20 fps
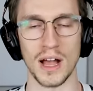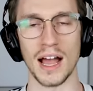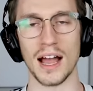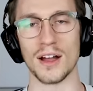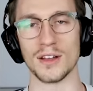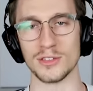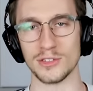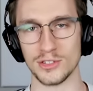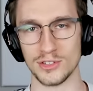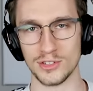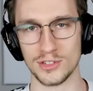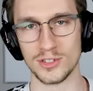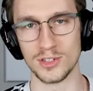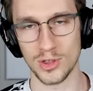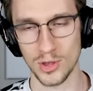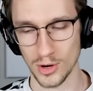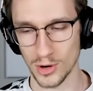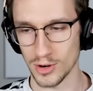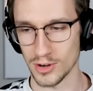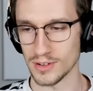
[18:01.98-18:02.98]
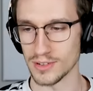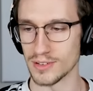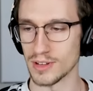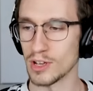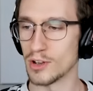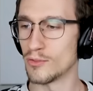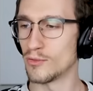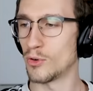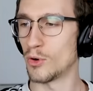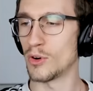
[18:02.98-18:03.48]
Wow, third.
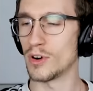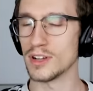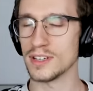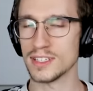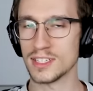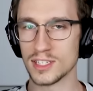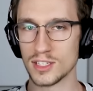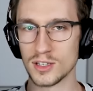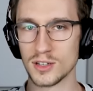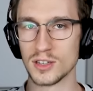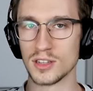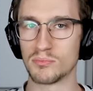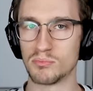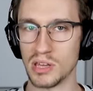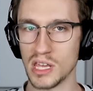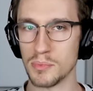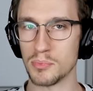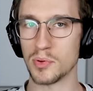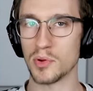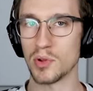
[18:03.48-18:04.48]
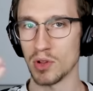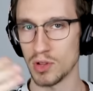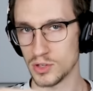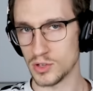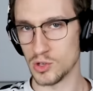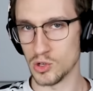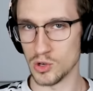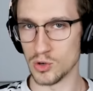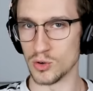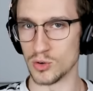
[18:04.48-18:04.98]
Forest, people,
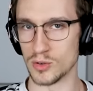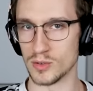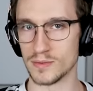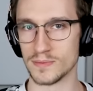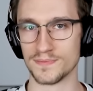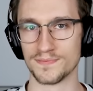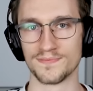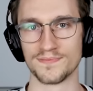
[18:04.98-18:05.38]
you.